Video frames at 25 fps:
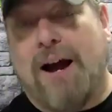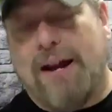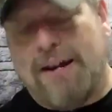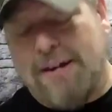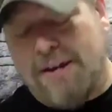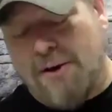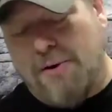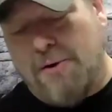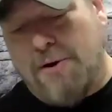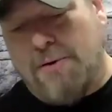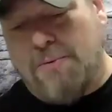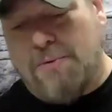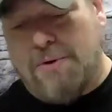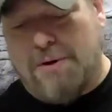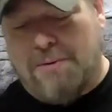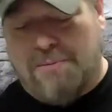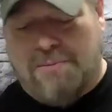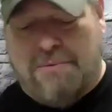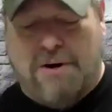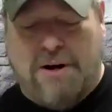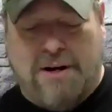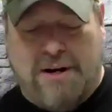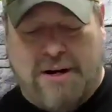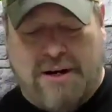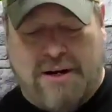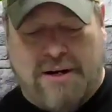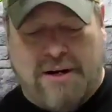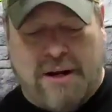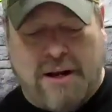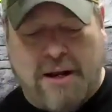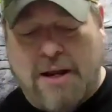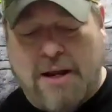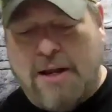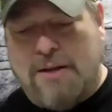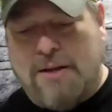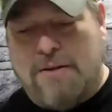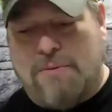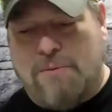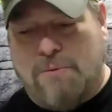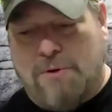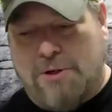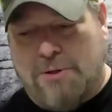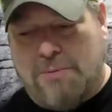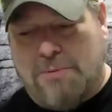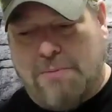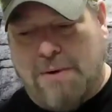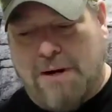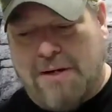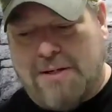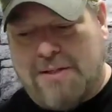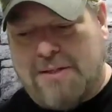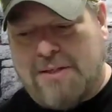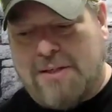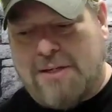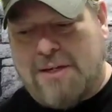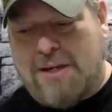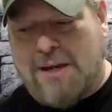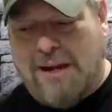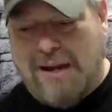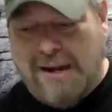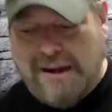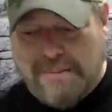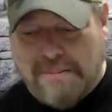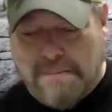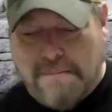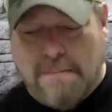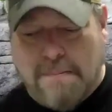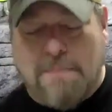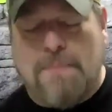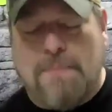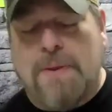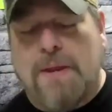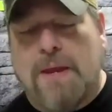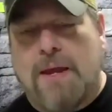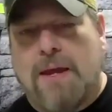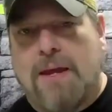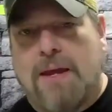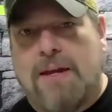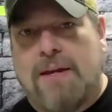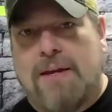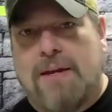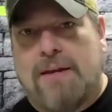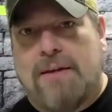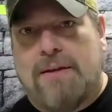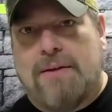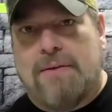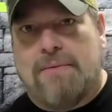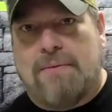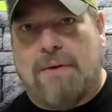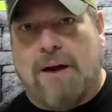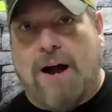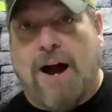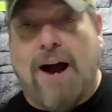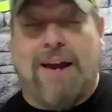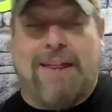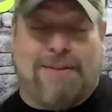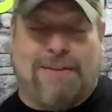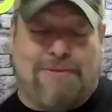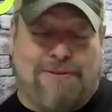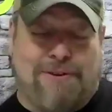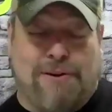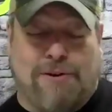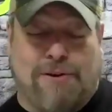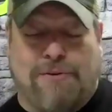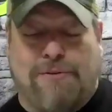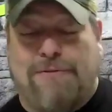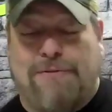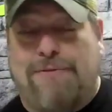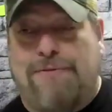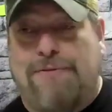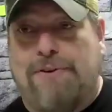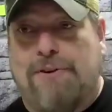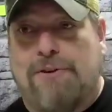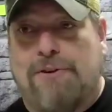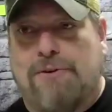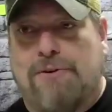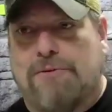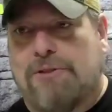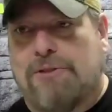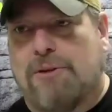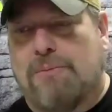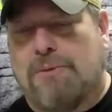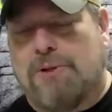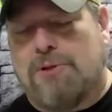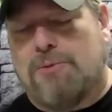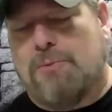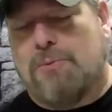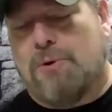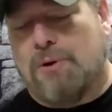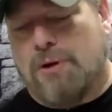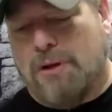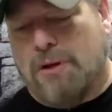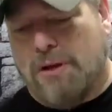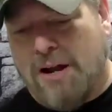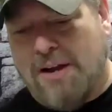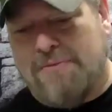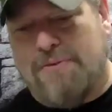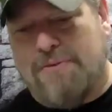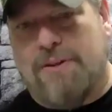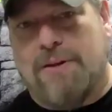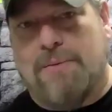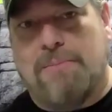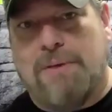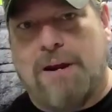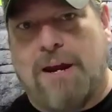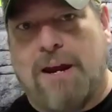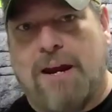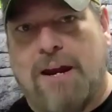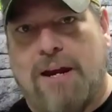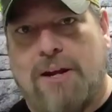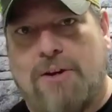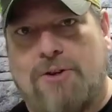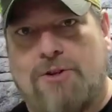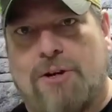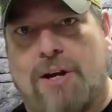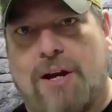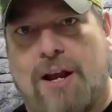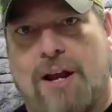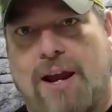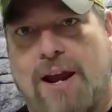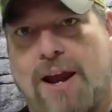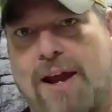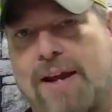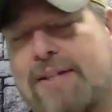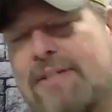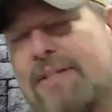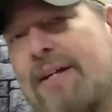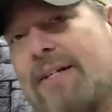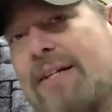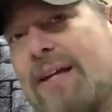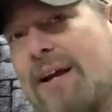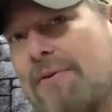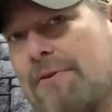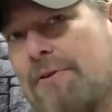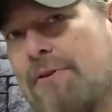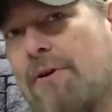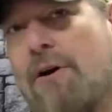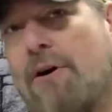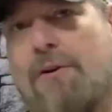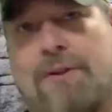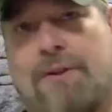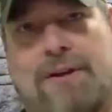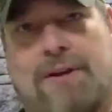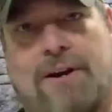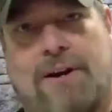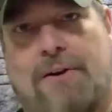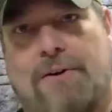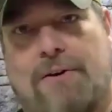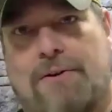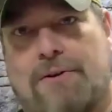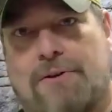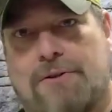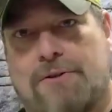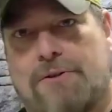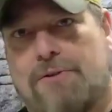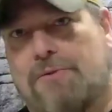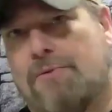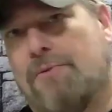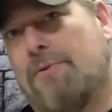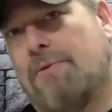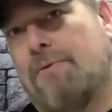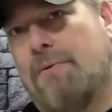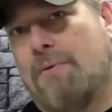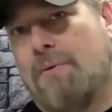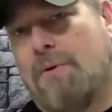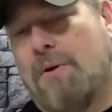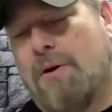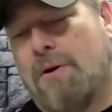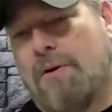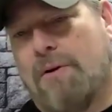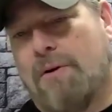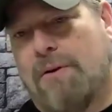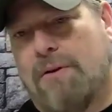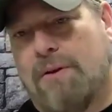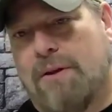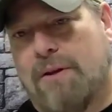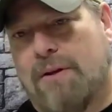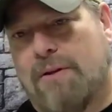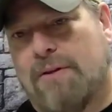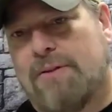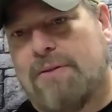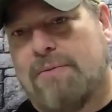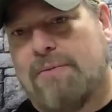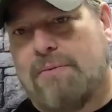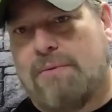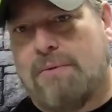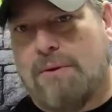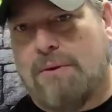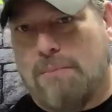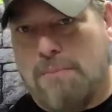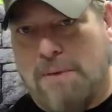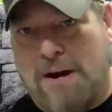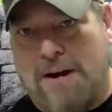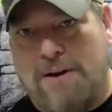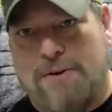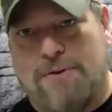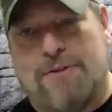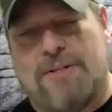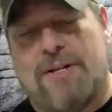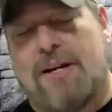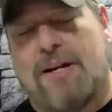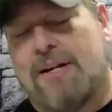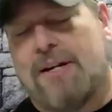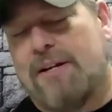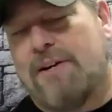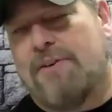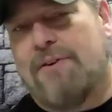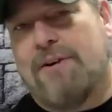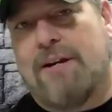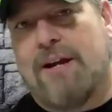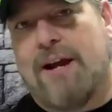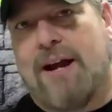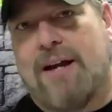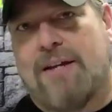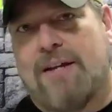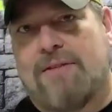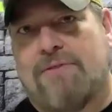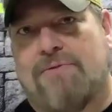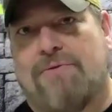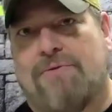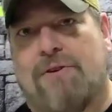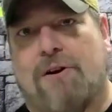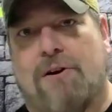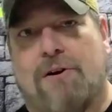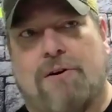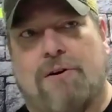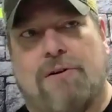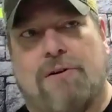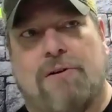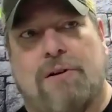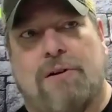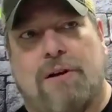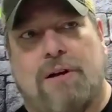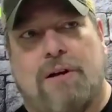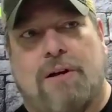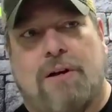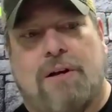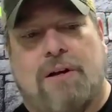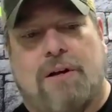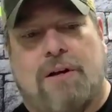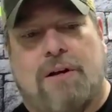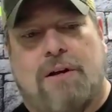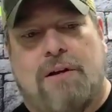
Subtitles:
but I know it when I'm writing, which makes him, I feel so much more alive on the page. And it's like that with all the characters who are in the main or secondary cast of Carl.